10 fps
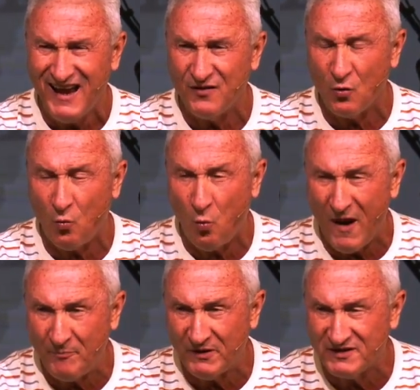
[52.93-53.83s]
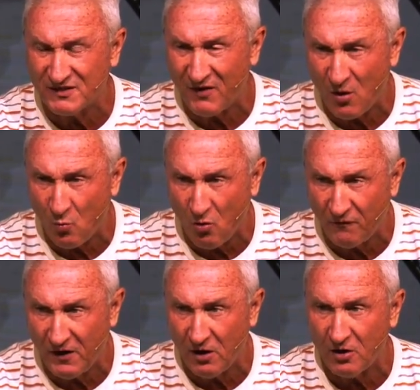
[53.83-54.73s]
And the weapons of our
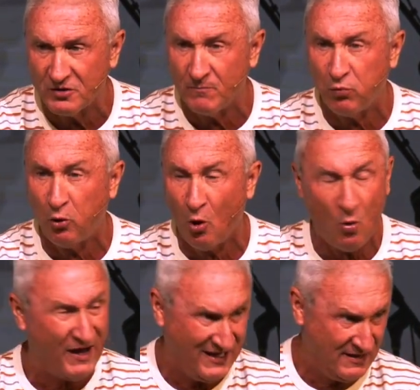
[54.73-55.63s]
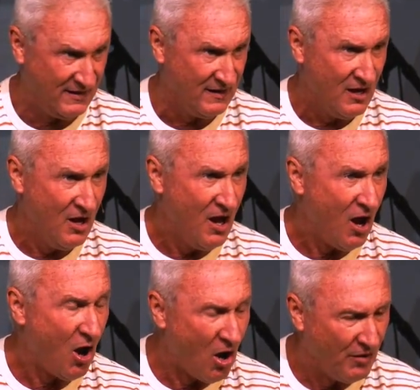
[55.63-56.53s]
warfare are deployed
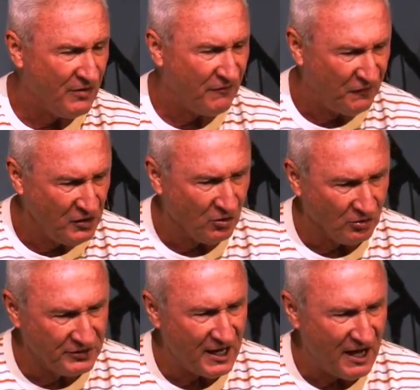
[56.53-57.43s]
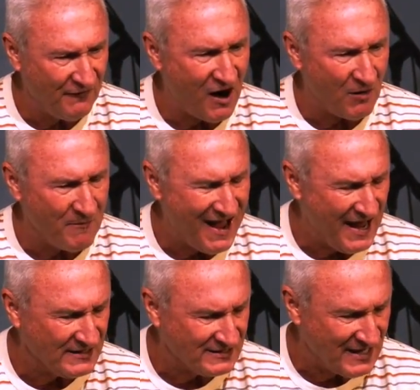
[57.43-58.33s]
on the field of our
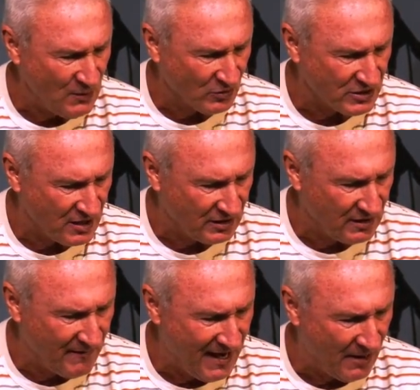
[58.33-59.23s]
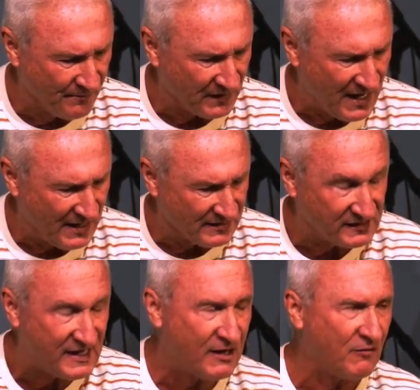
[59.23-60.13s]
mind. Today we're talking about
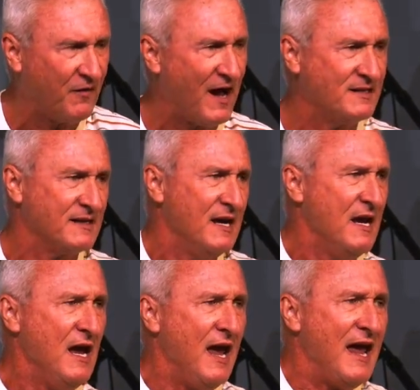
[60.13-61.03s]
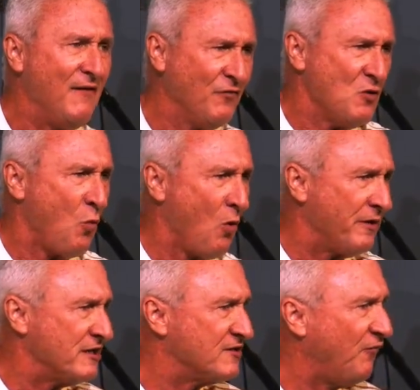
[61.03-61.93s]
sacrifice. Every war
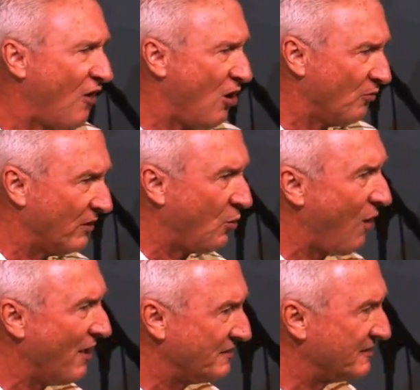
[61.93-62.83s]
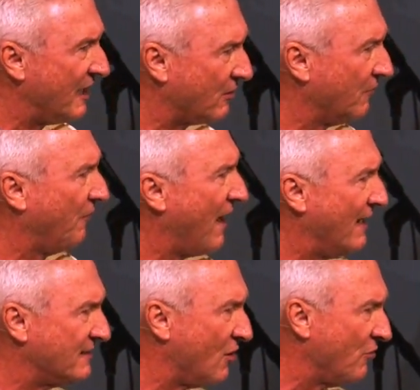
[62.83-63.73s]
that's fought requires
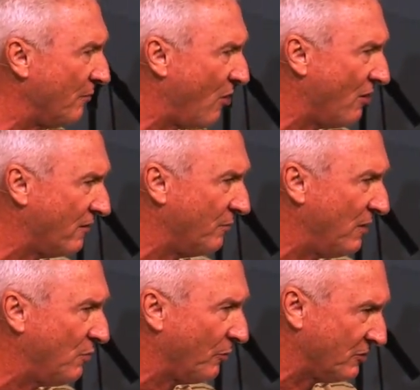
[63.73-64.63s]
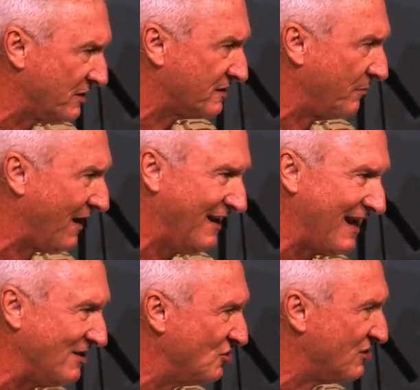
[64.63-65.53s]
sacrifice on the part of the people
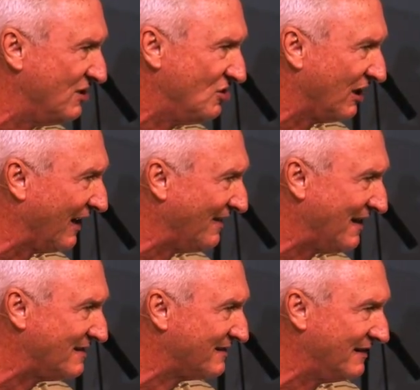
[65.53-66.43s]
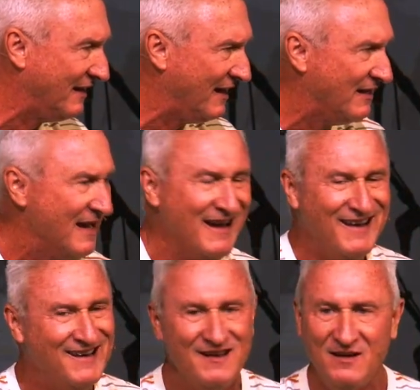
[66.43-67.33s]
participating. I just need you to let that sink in.
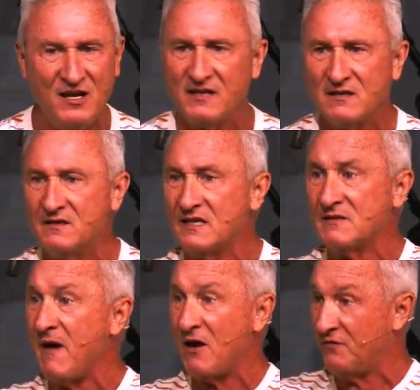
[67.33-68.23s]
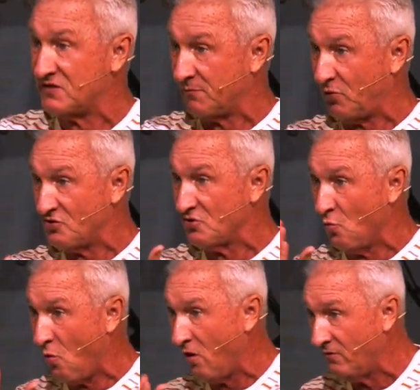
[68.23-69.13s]
Doesn't matter if it's a
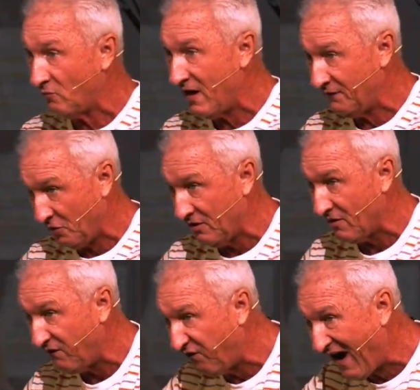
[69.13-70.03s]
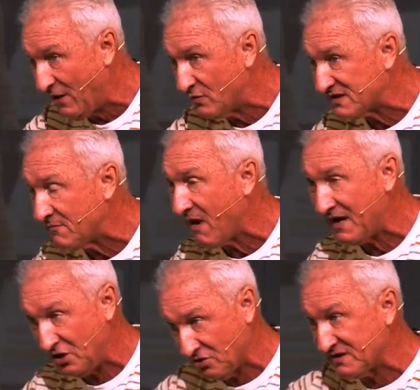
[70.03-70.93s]
personal war, right? If you're in a fight with
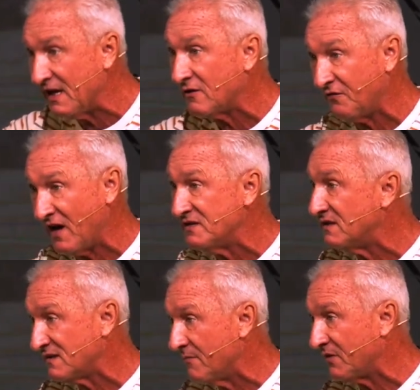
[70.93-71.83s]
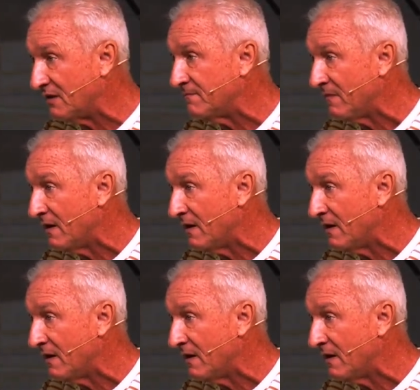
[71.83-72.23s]
somebody, you're sacrificing something.